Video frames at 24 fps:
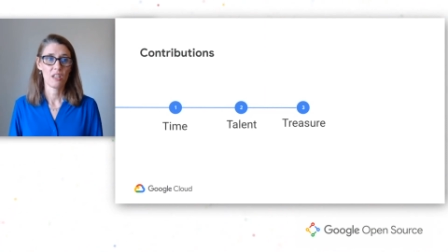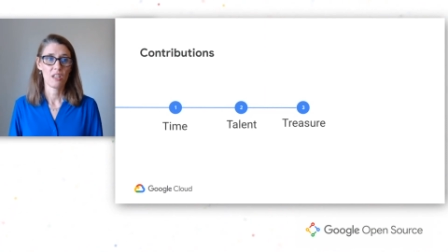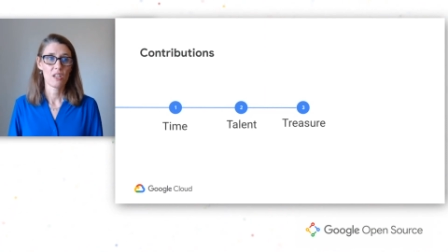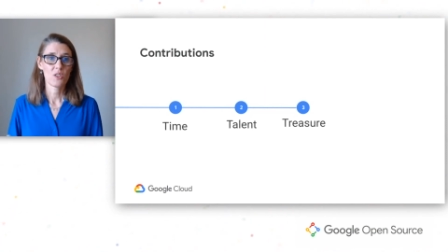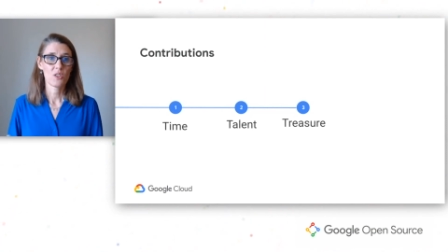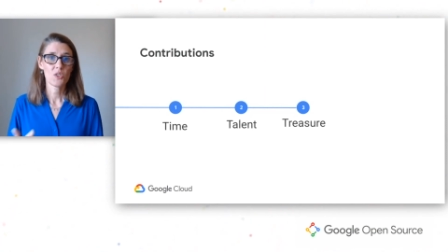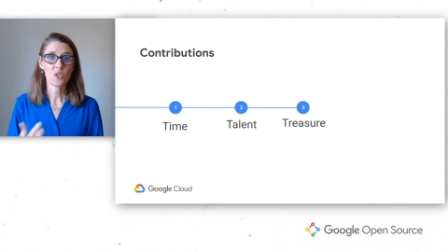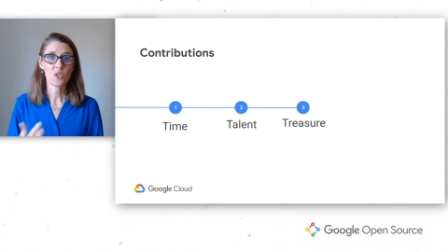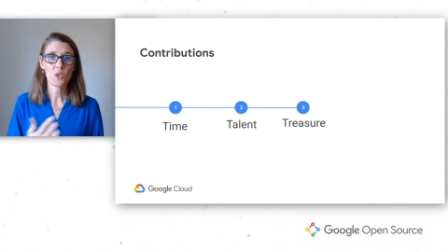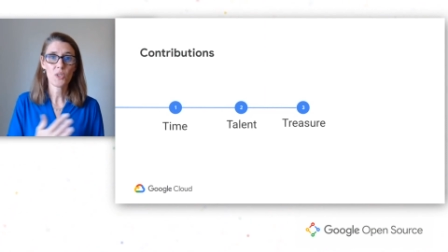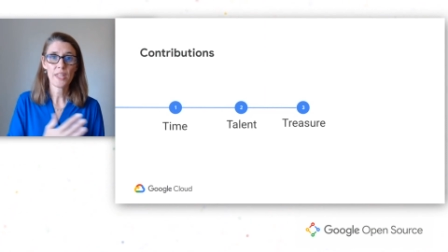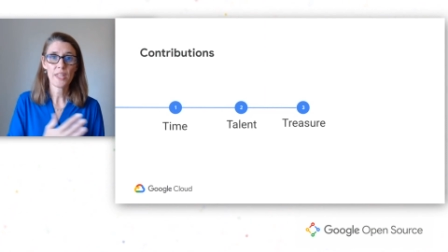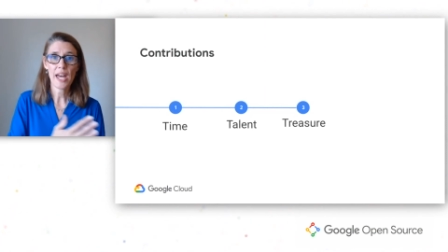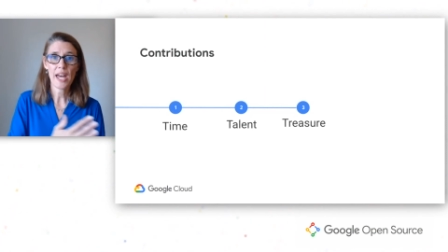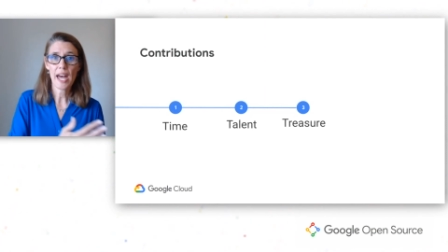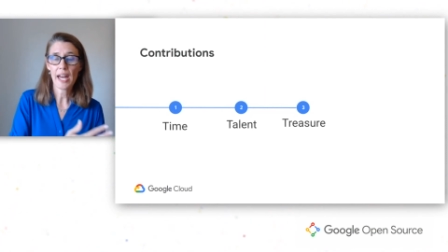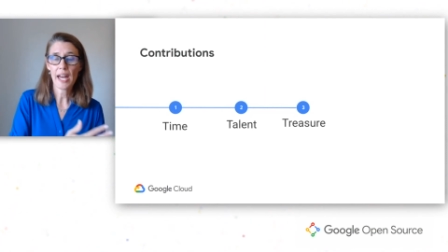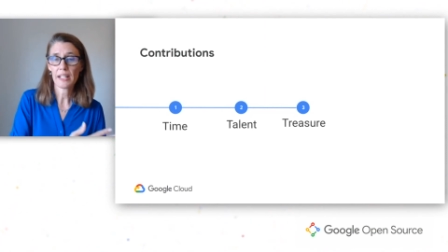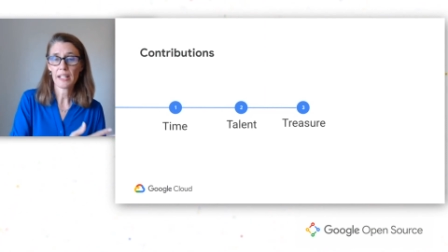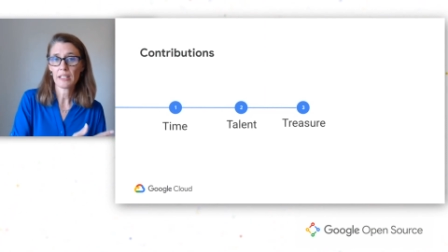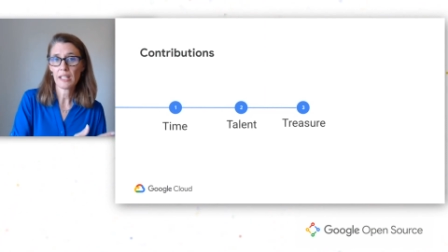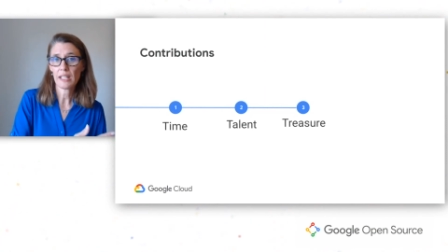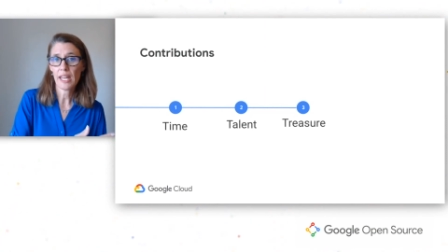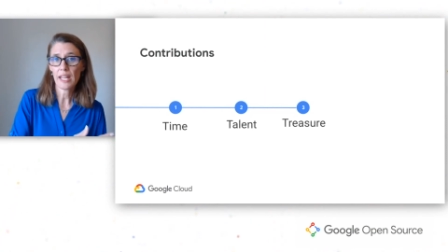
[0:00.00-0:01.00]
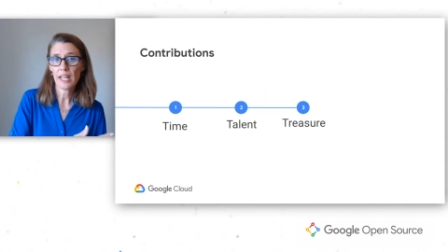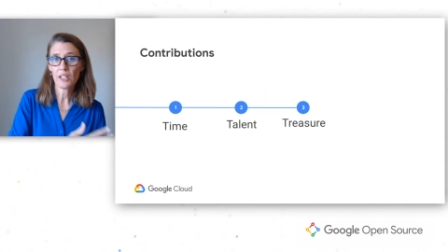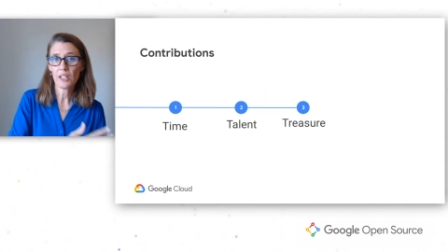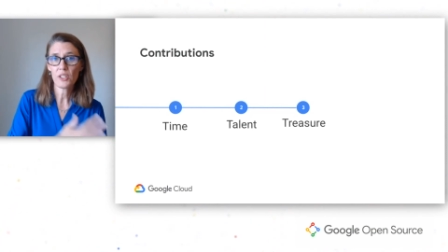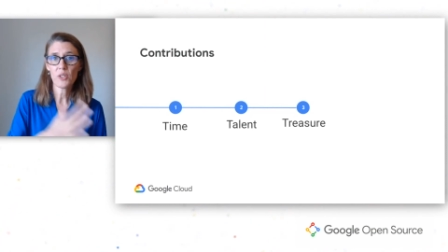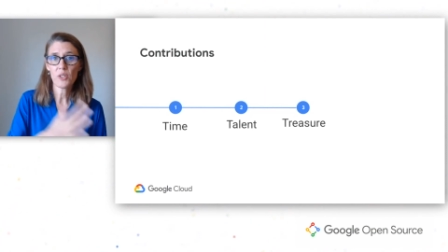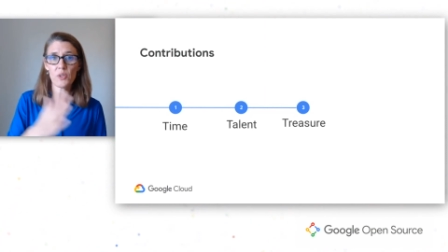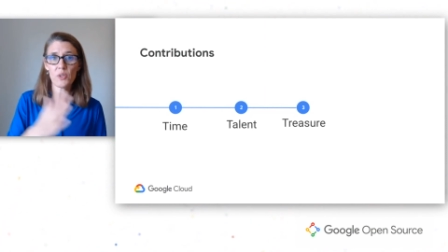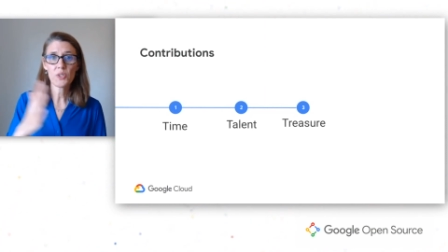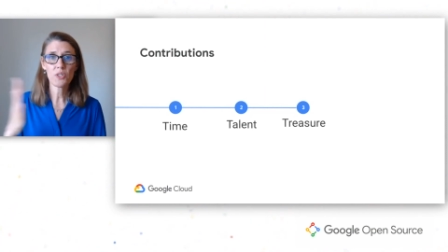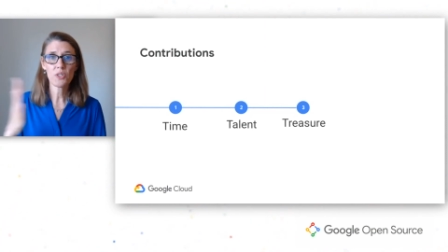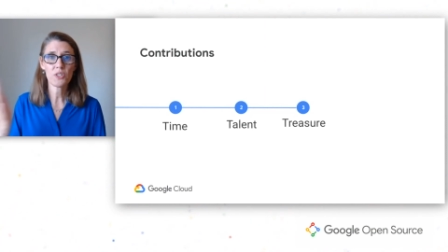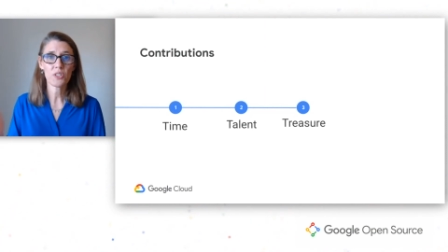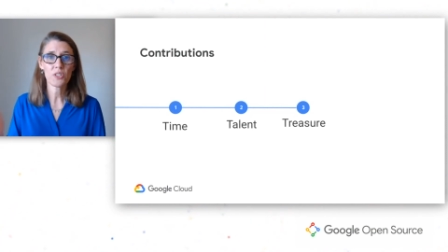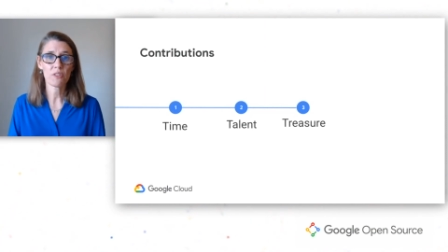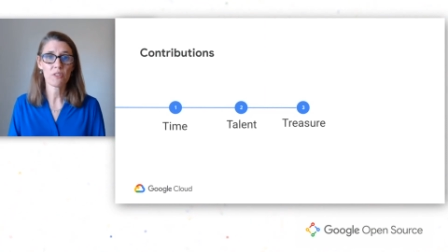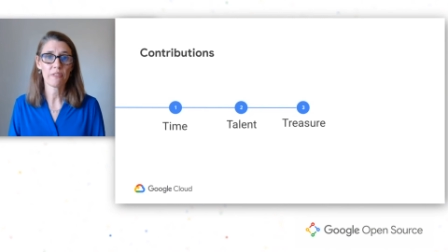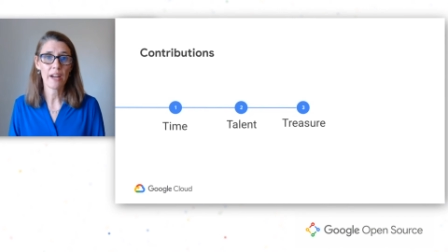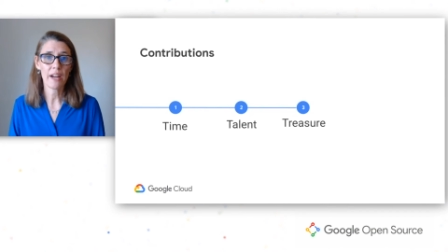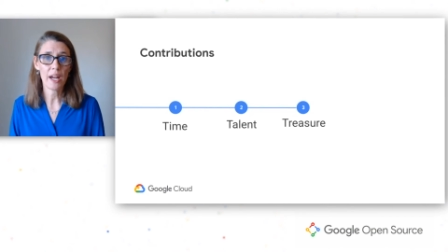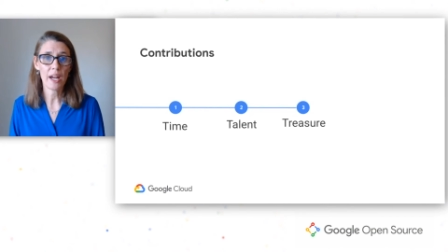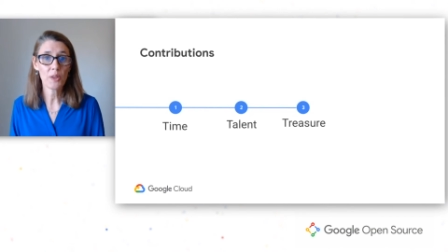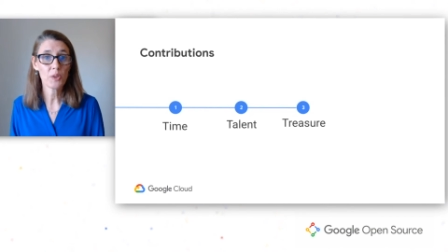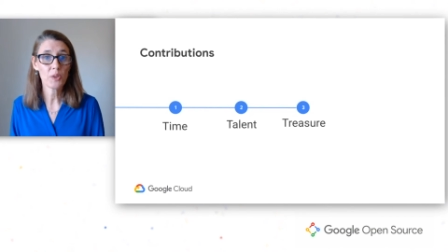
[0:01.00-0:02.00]
so that end users
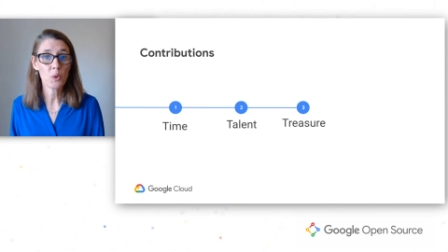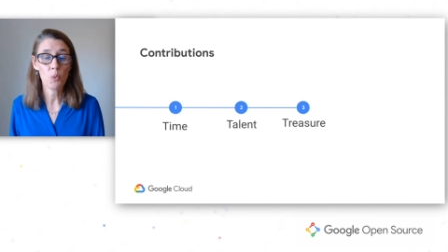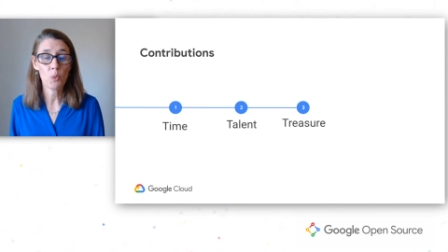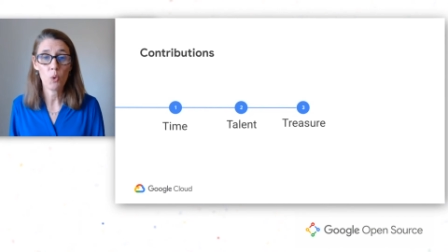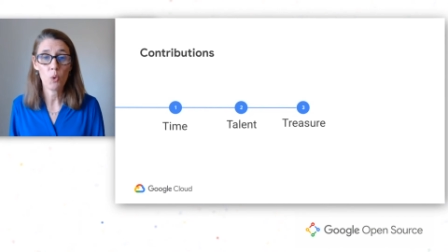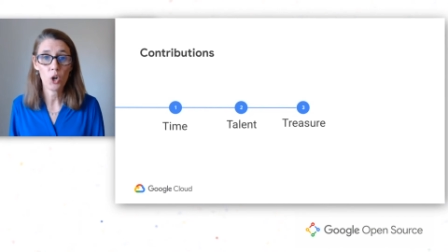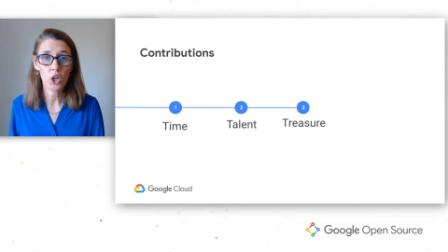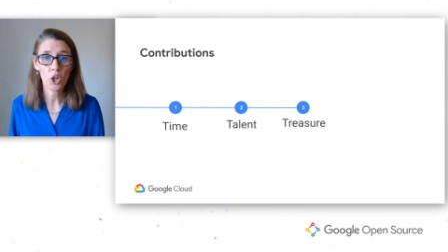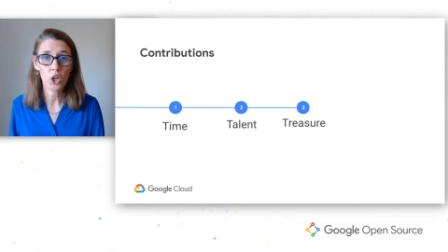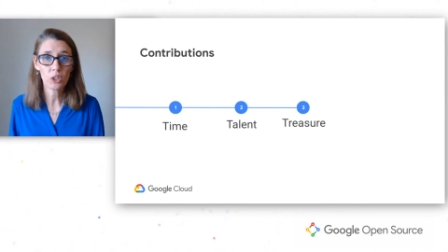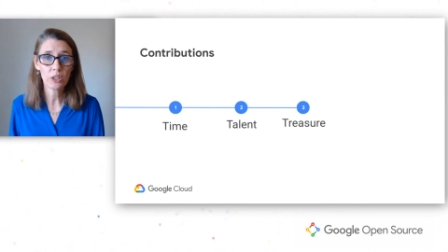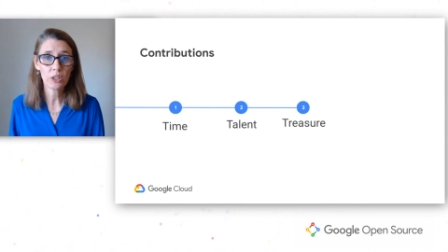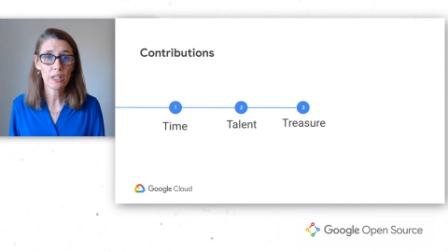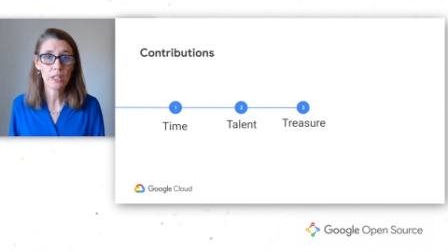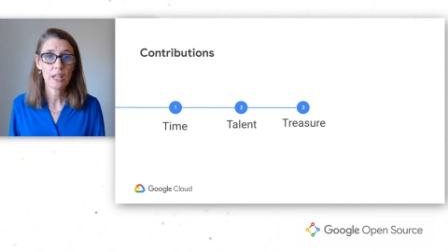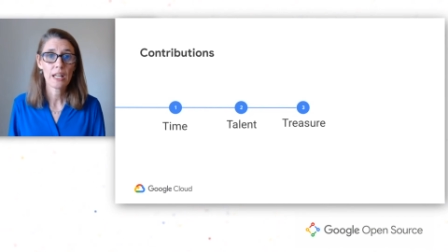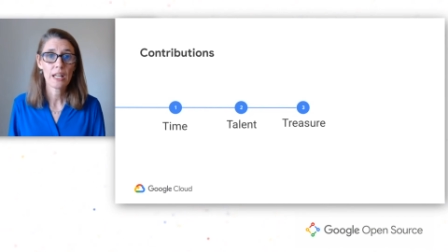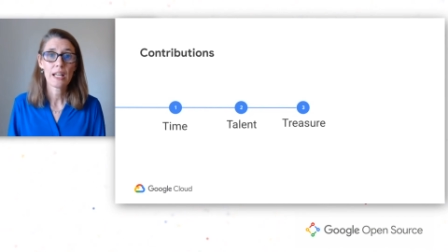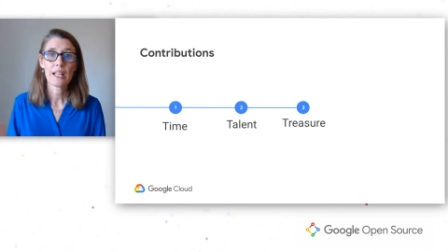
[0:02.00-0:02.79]
around the world